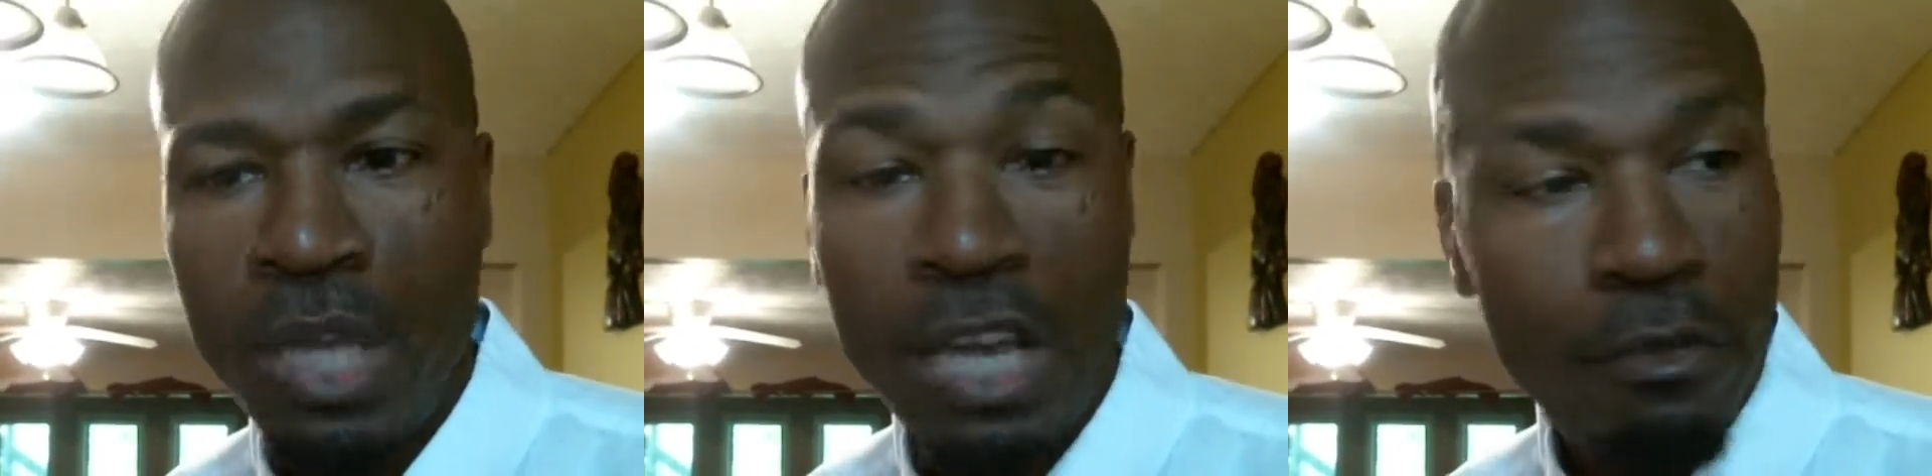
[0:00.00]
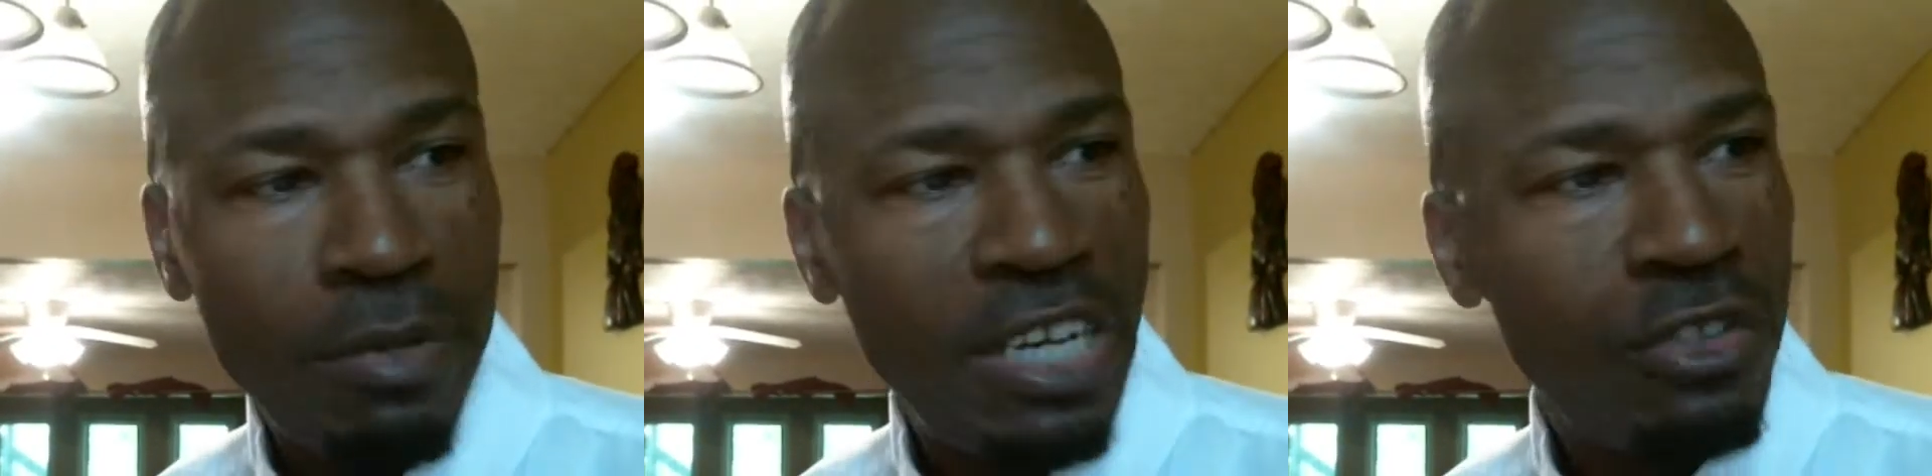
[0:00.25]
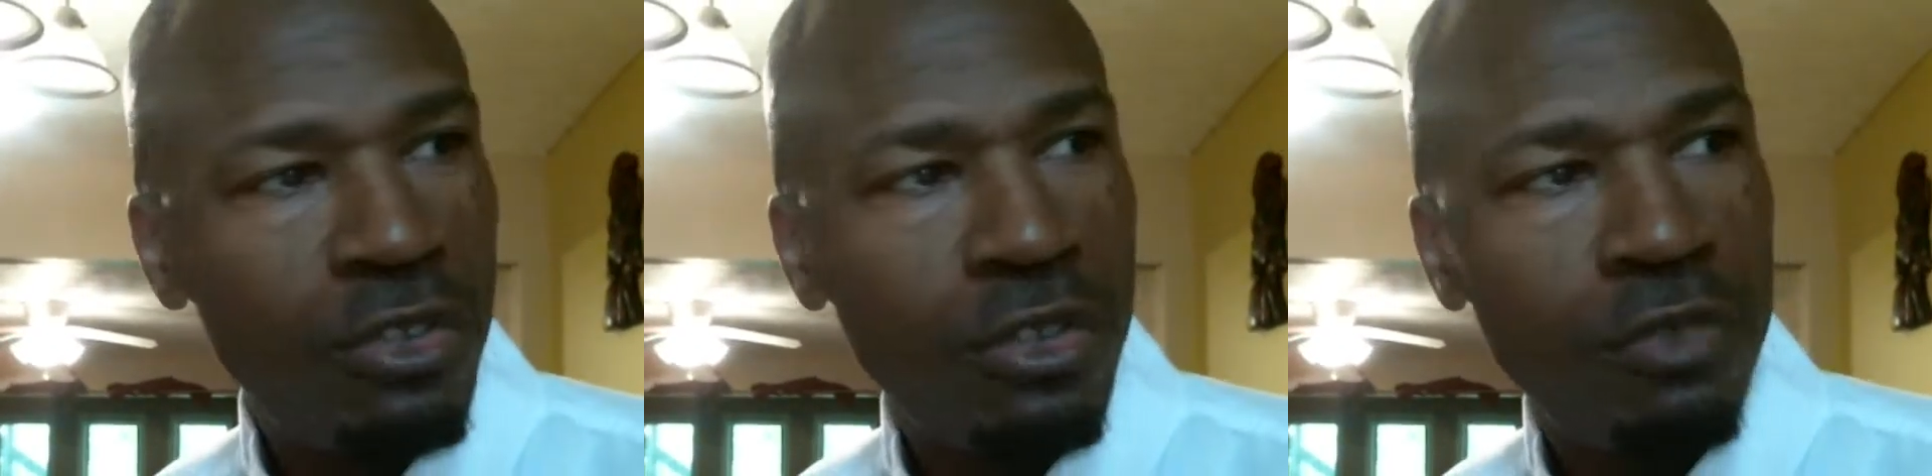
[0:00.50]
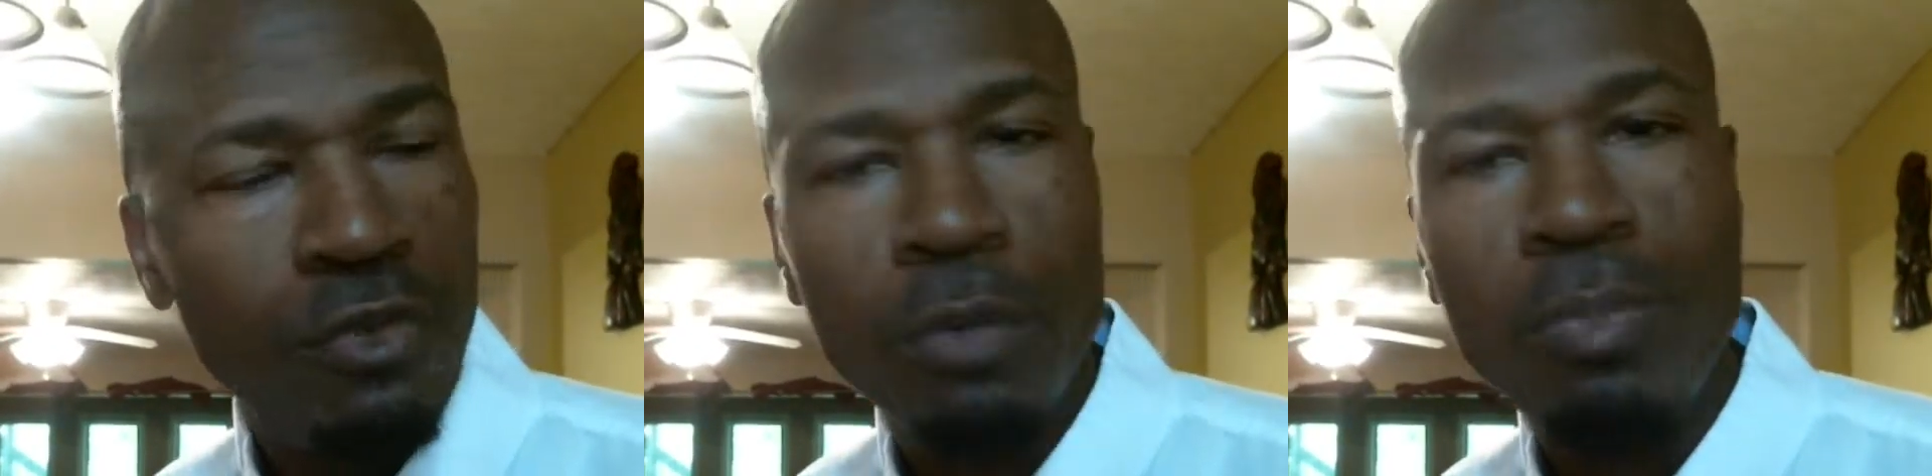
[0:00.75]
Affirmations
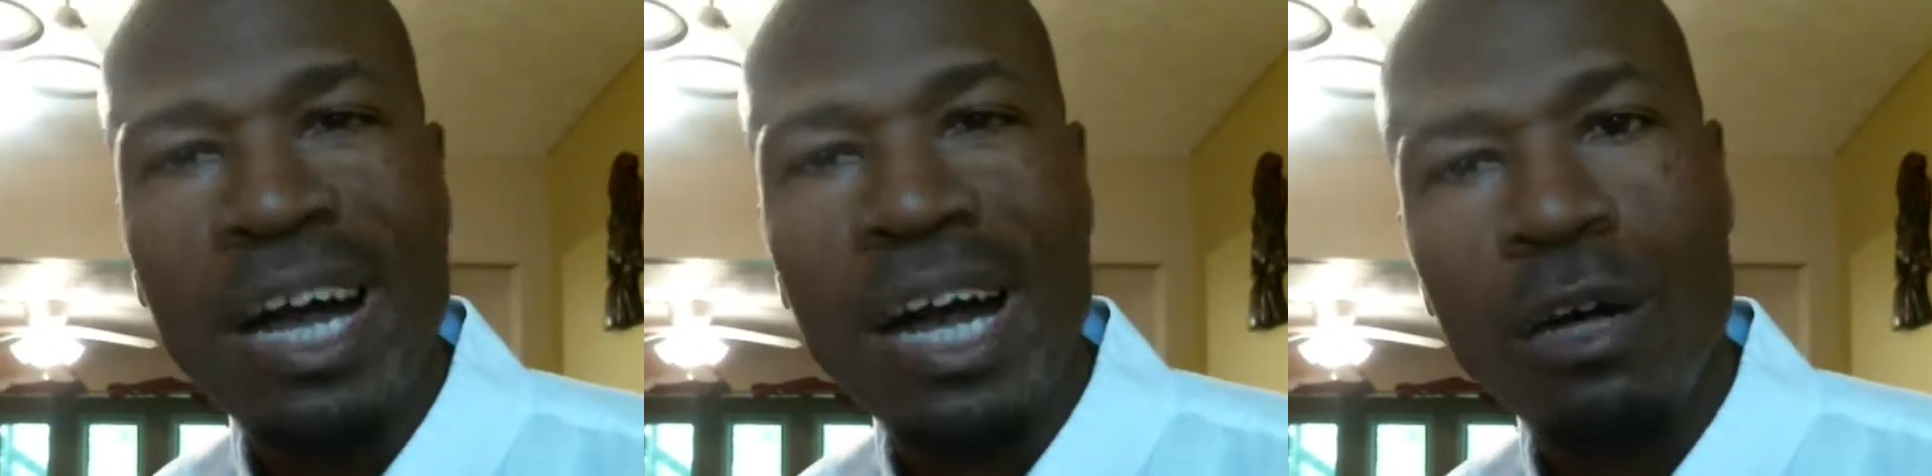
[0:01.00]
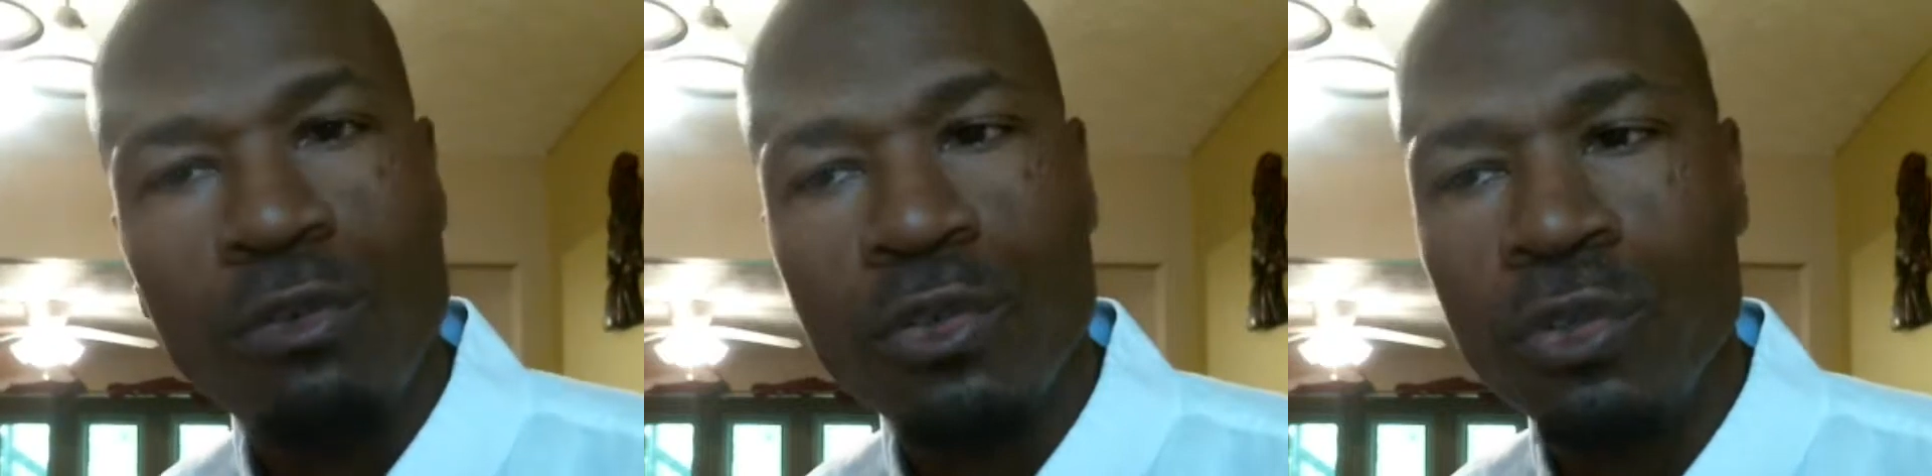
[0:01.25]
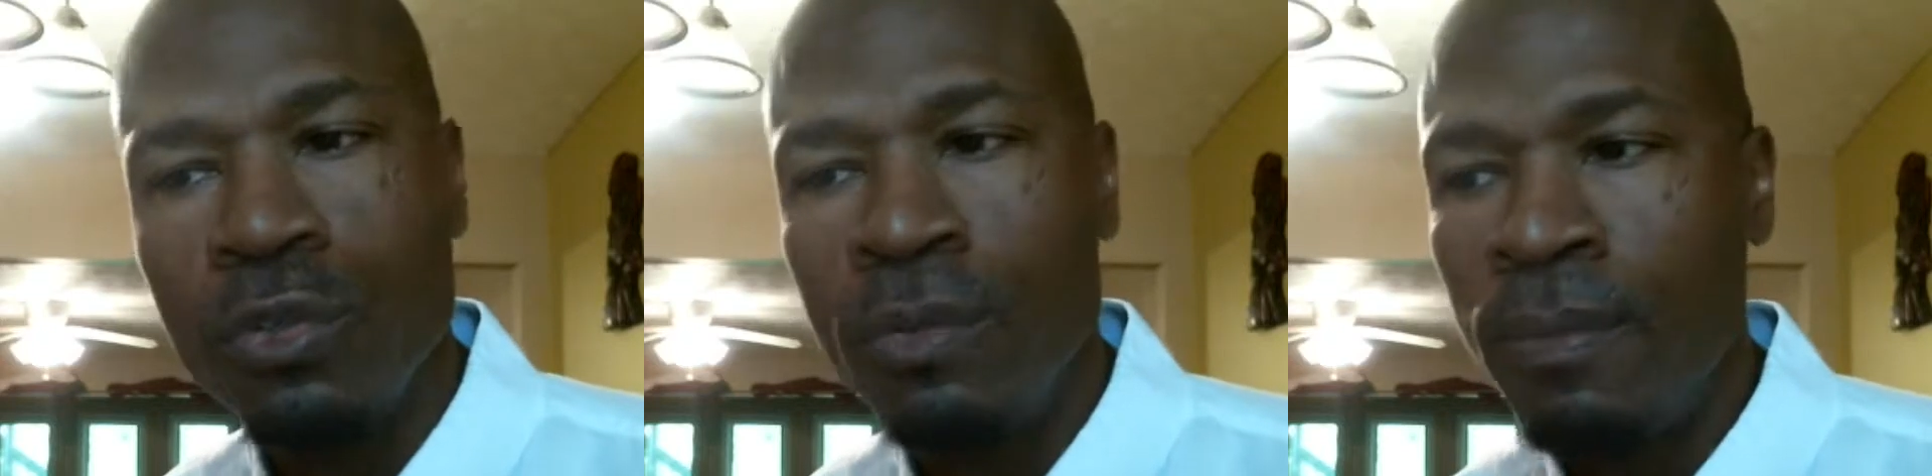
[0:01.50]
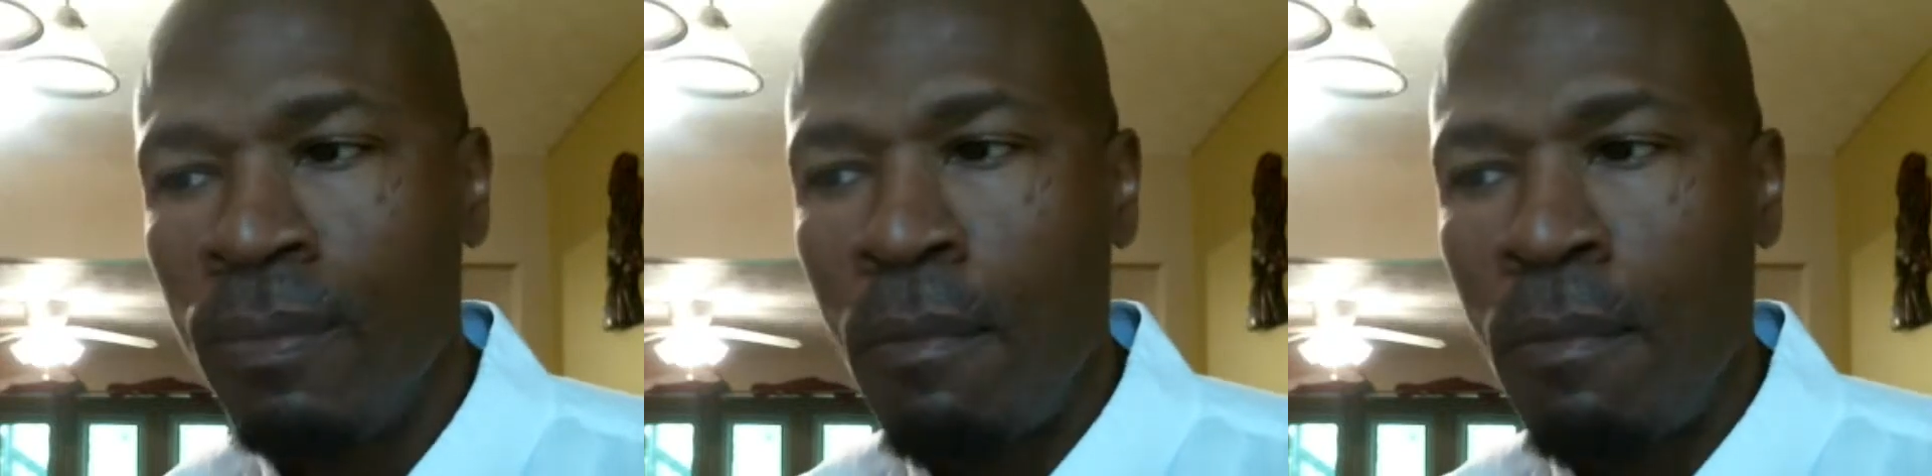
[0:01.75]
is very powerful.